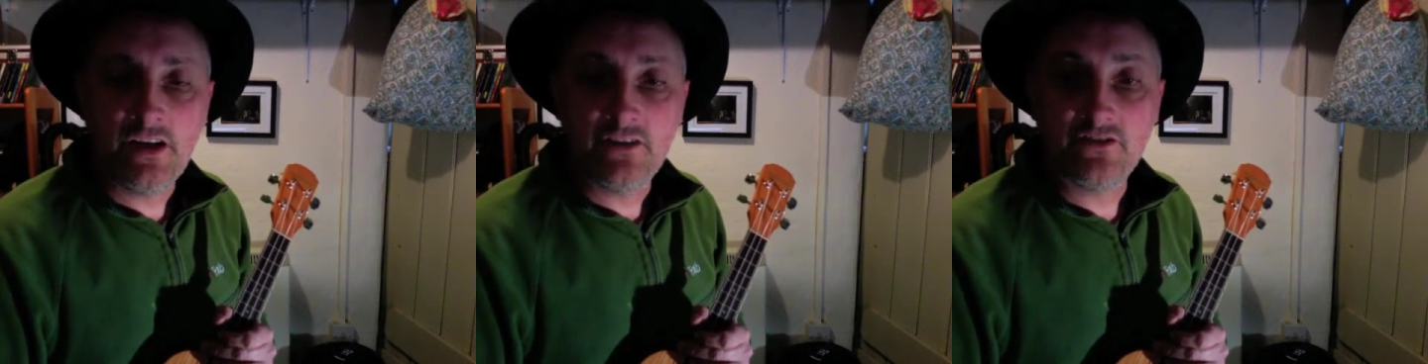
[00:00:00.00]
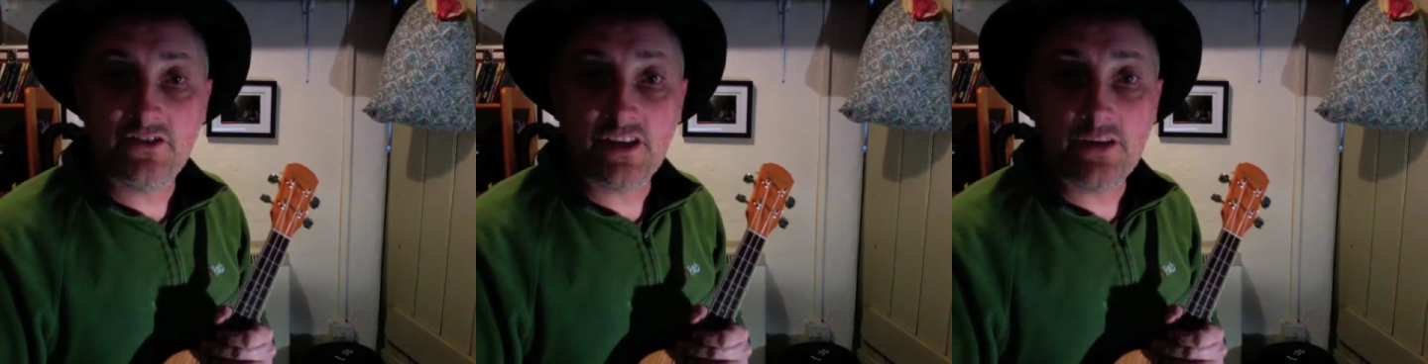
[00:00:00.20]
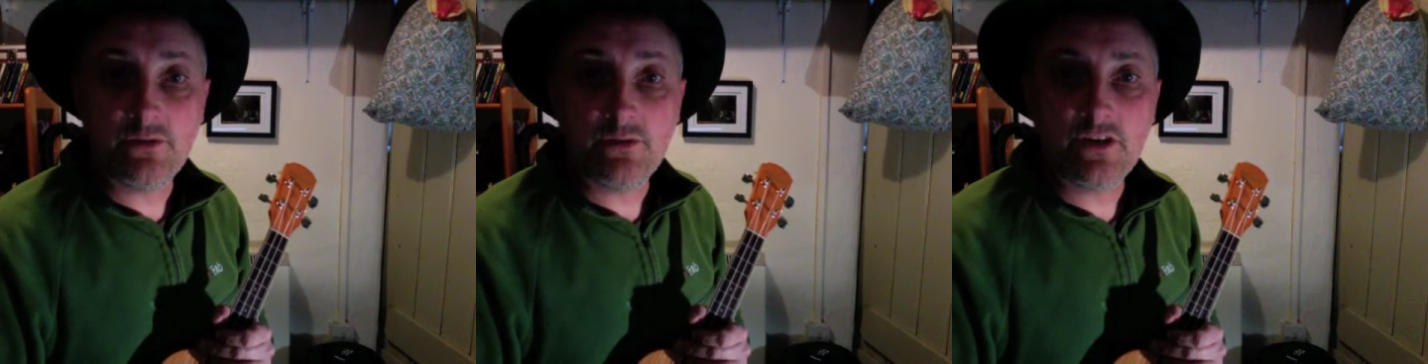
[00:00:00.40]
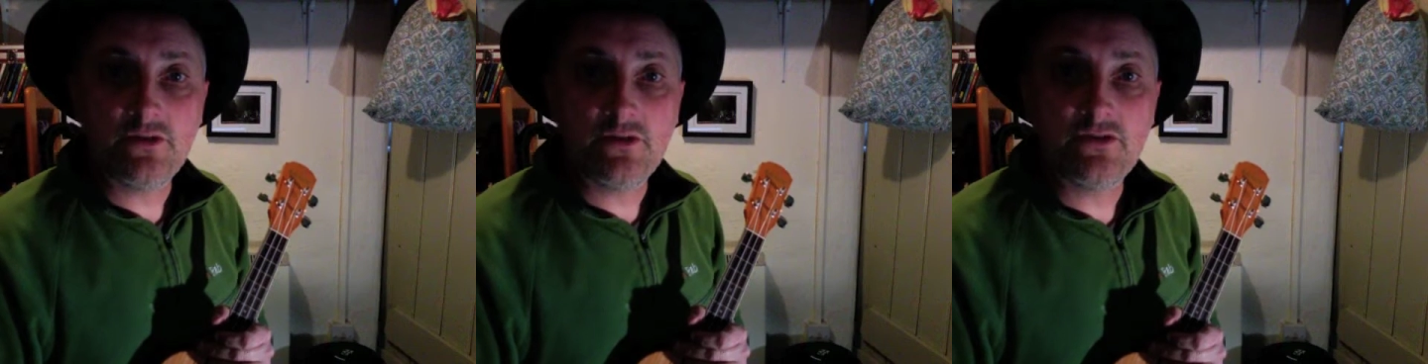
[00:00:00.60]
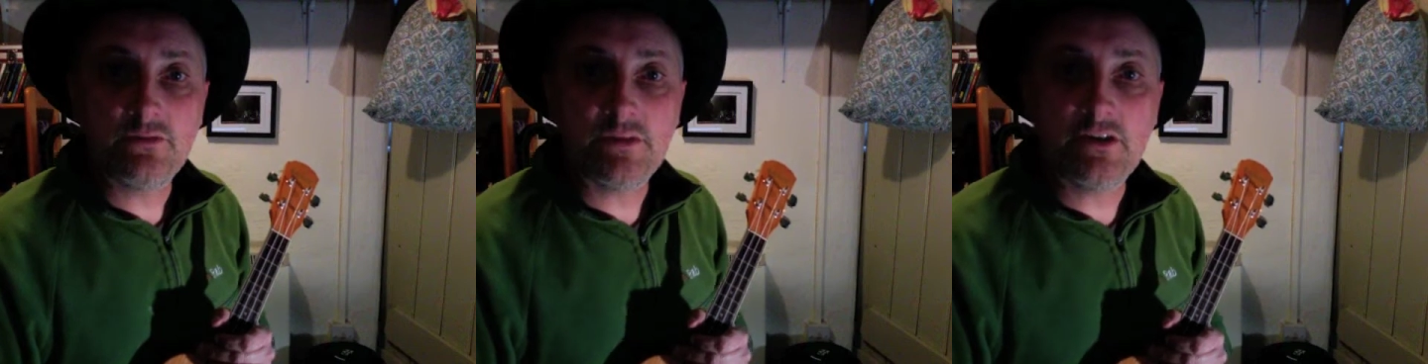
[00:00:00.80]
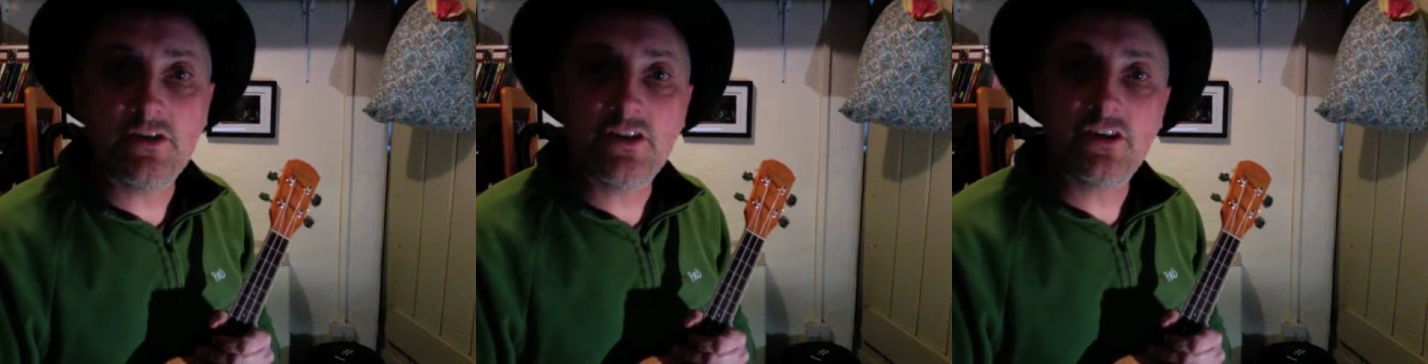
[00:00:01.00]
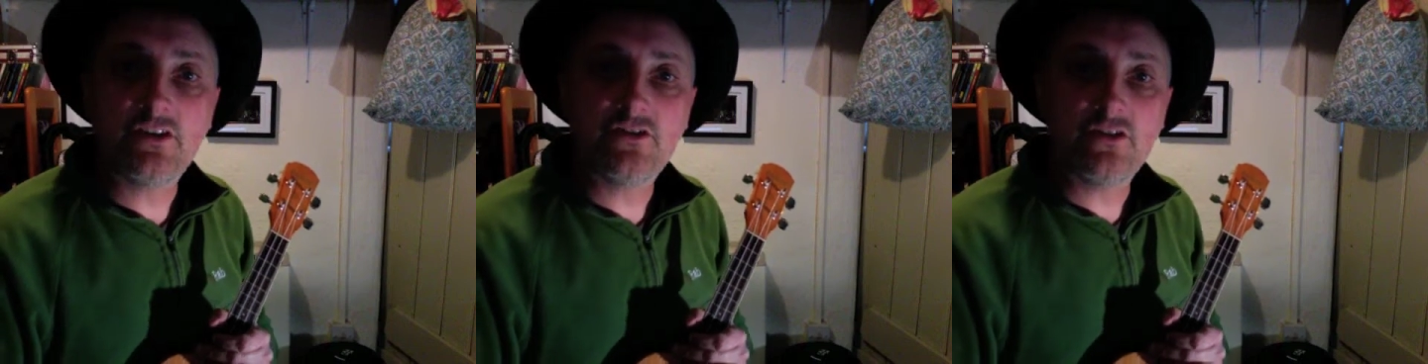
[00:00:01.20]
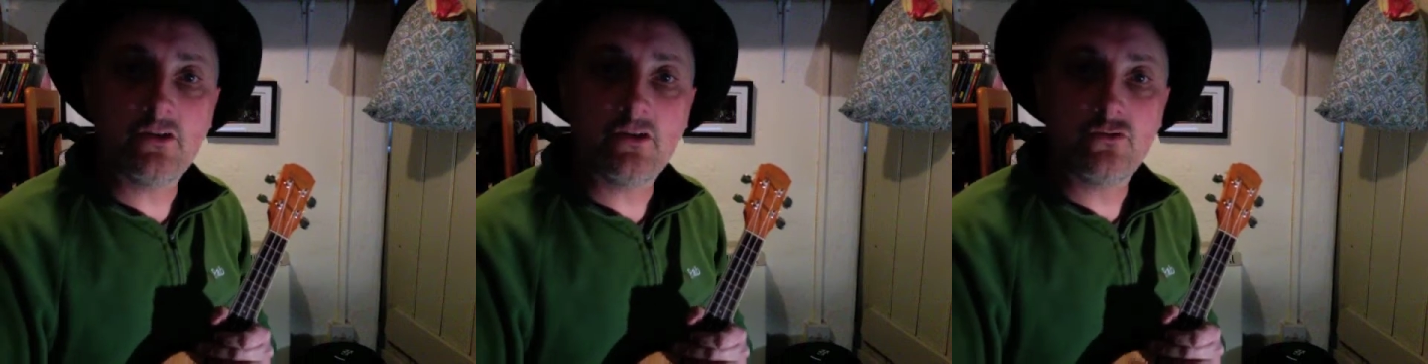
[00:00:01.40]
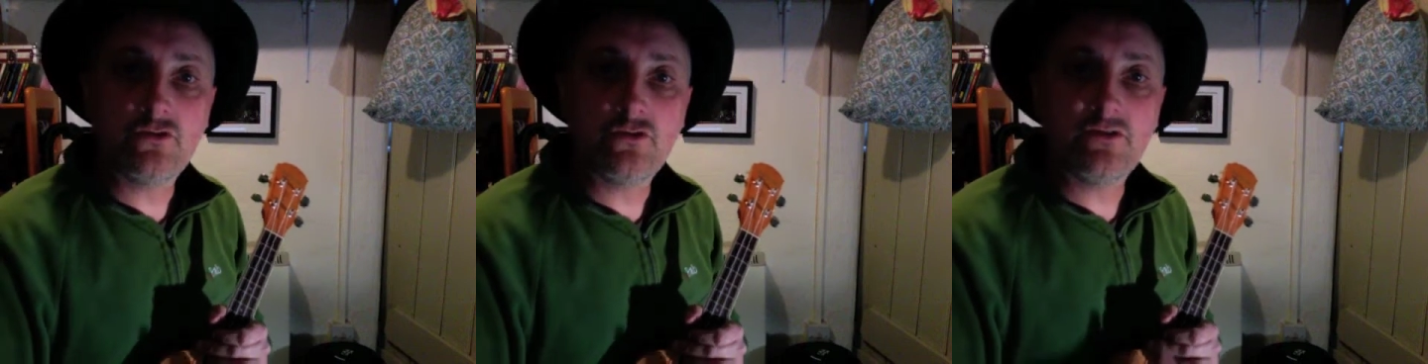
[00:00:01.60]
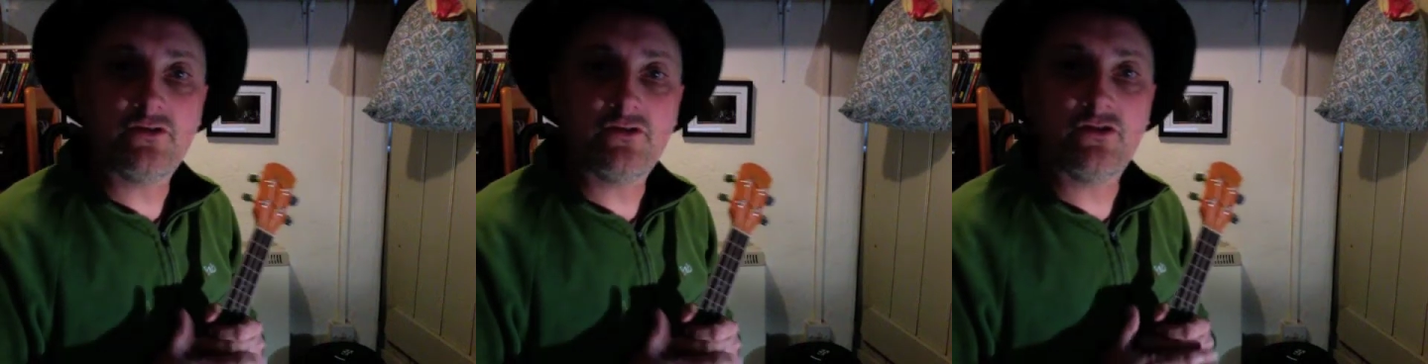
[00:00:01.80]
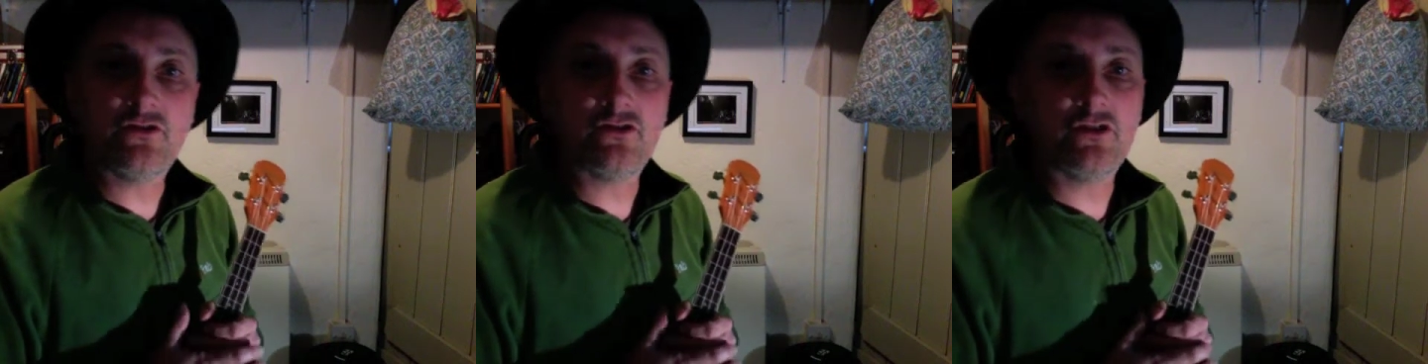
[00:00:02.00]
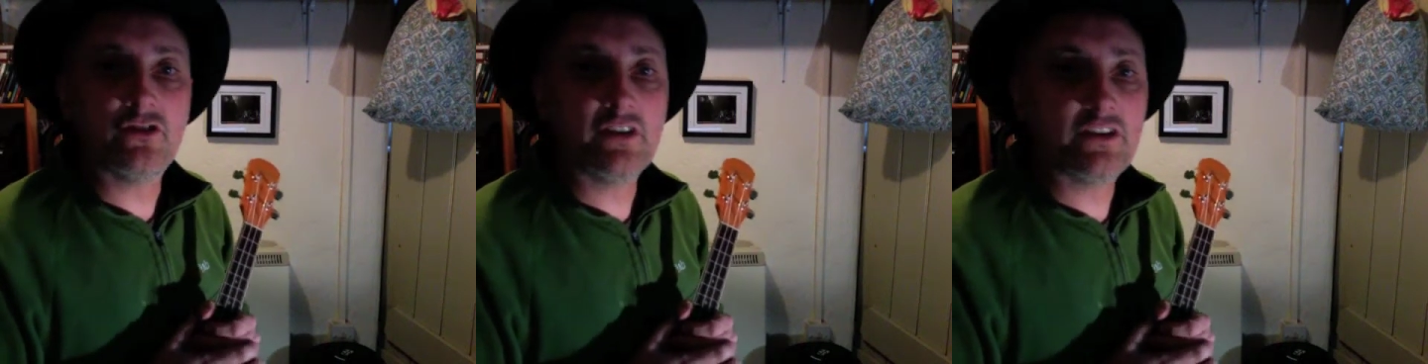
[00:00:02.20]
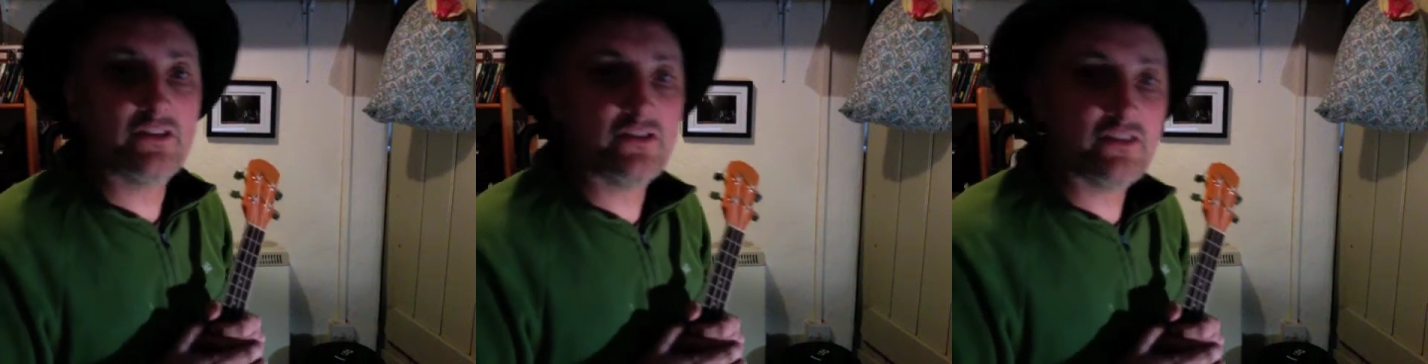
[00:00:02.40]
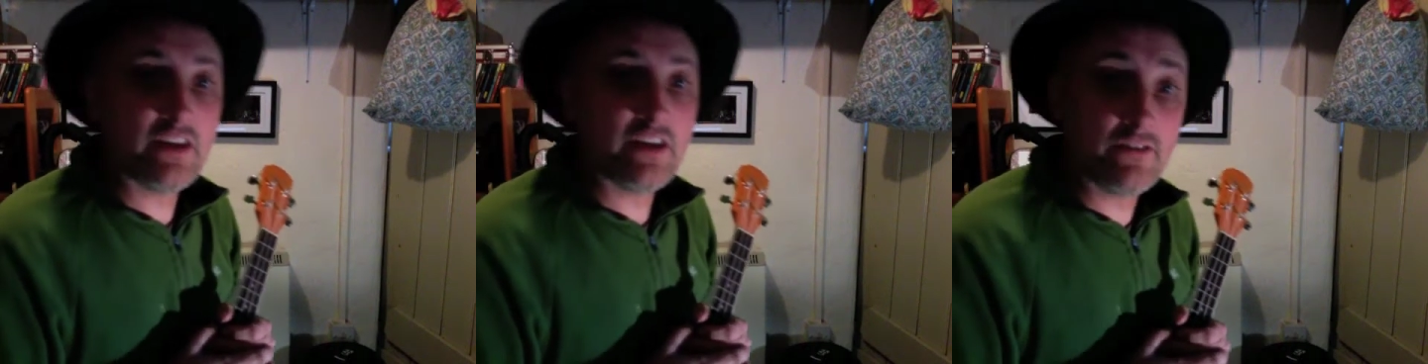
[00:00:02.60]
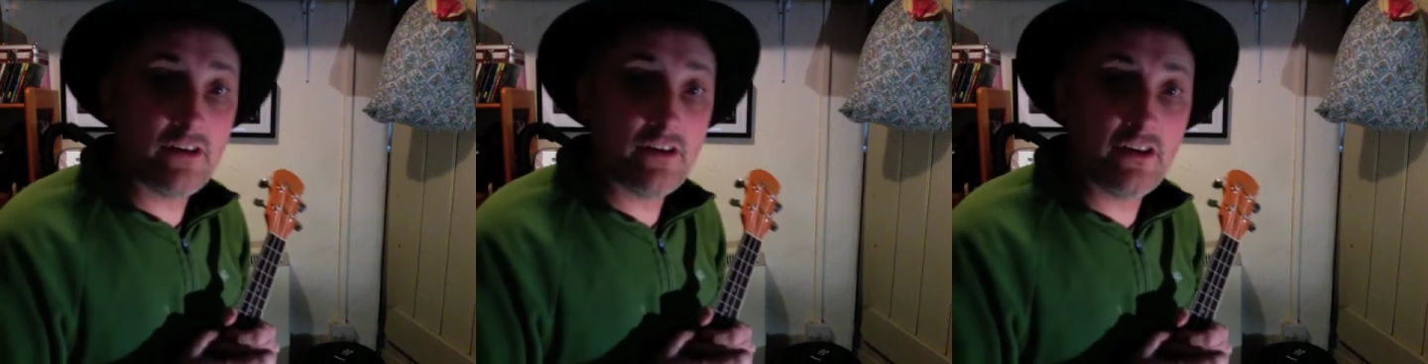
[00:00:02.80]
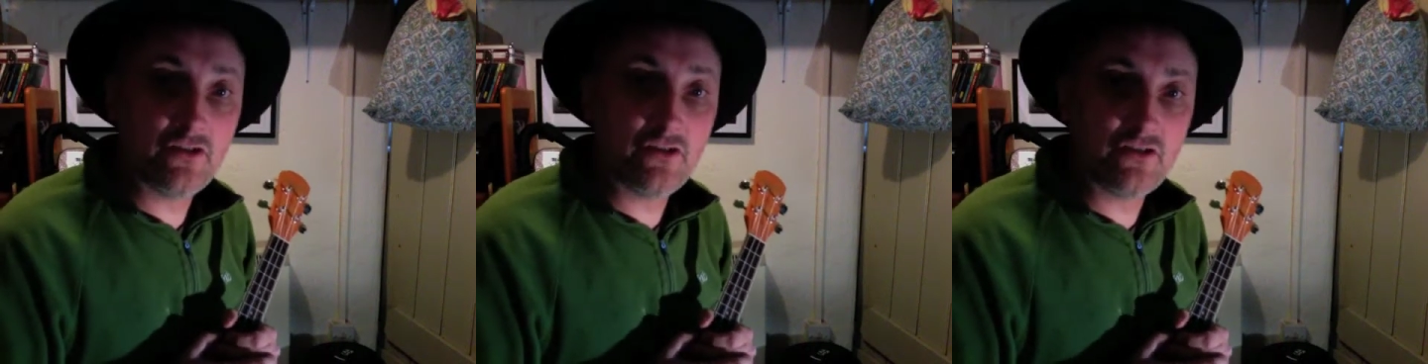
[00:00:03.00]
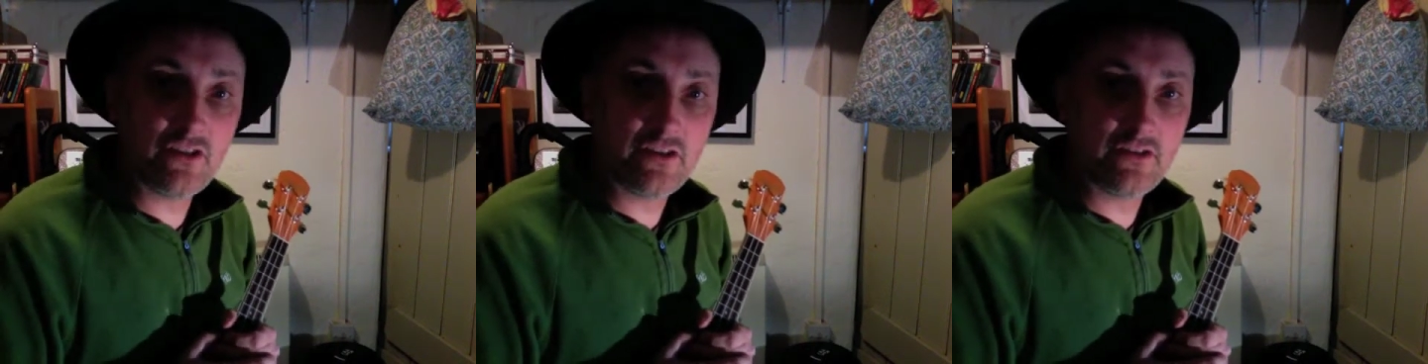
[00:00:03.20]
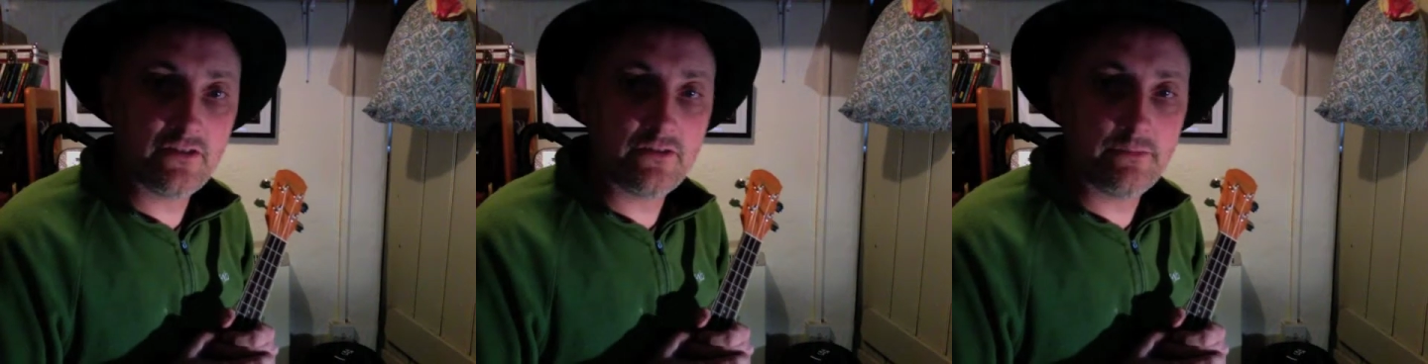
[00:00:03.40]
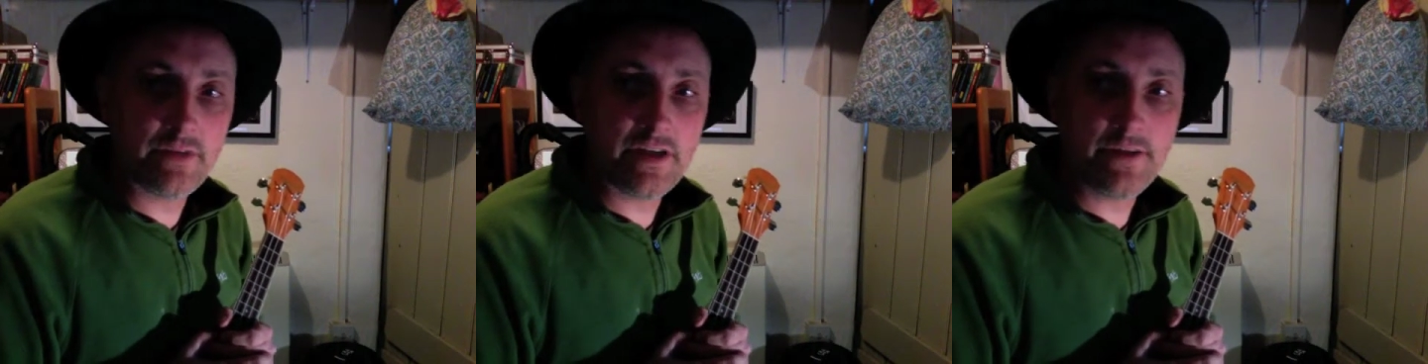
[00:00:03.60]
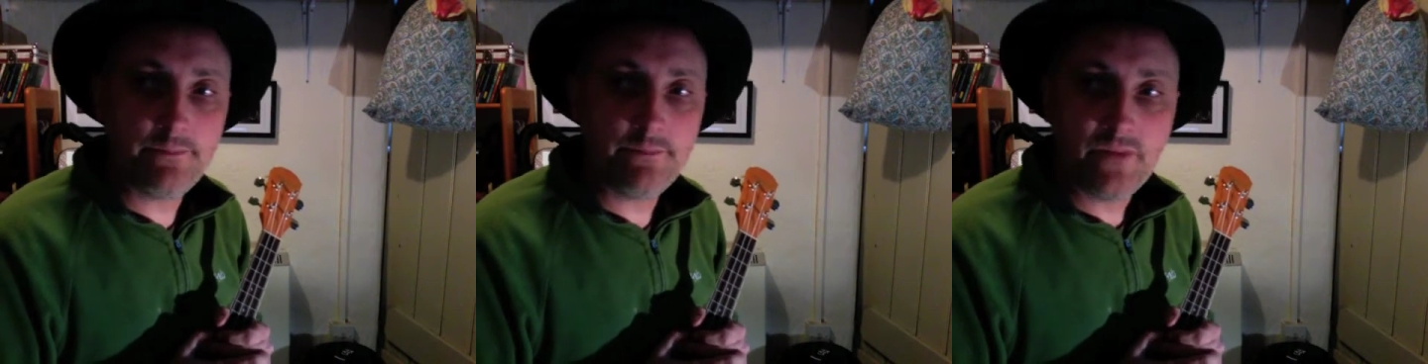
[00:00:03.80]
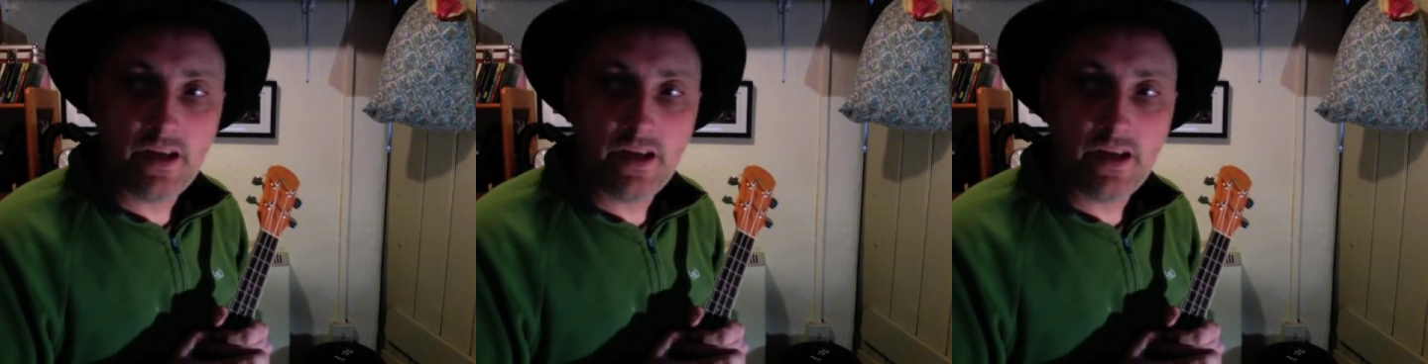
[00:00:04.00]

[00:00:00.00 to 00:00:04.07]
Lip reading: Today we're going to be looking at an old Drifters song. It's Save the Last Dance for Me.